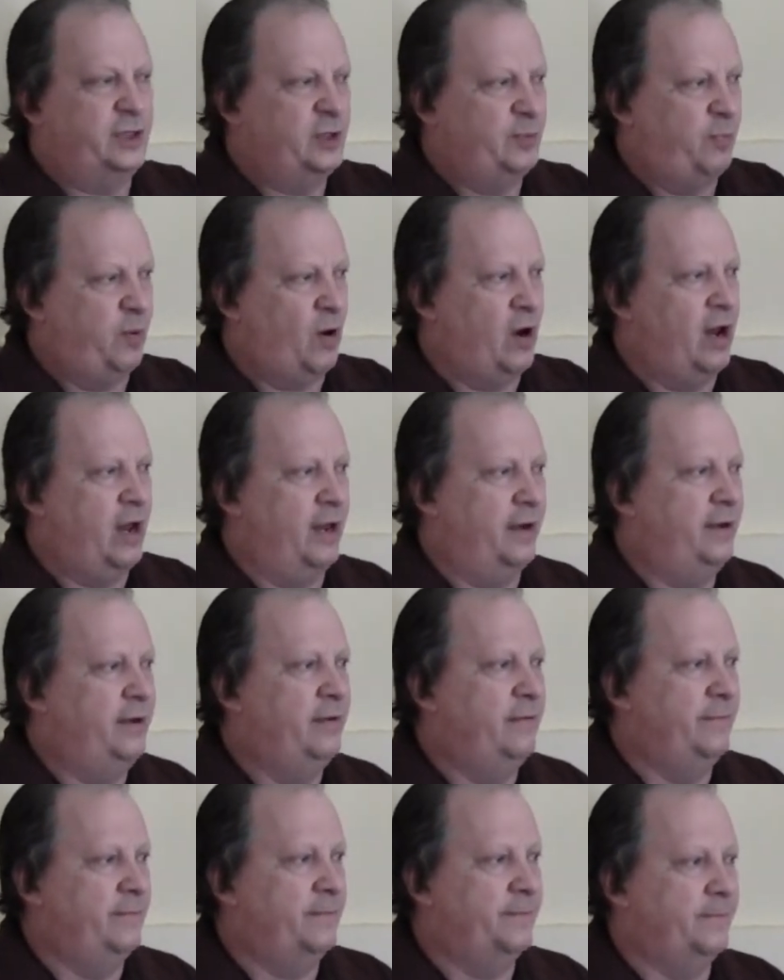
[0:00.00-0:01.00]

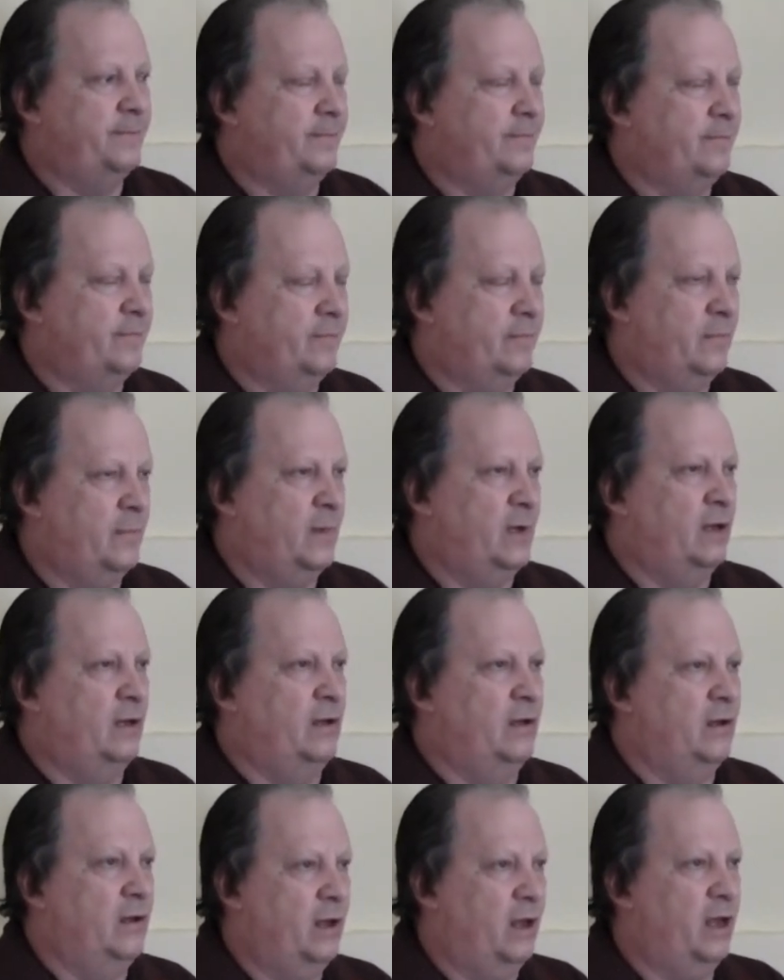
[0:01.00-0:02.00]
spread,
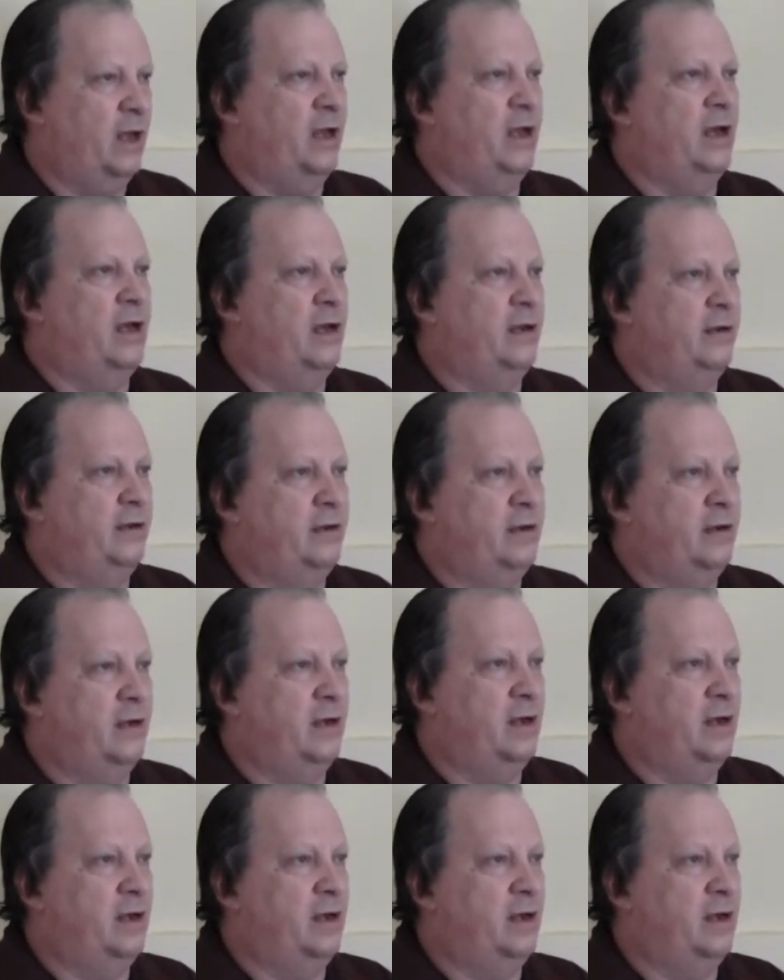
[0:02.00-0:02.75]
and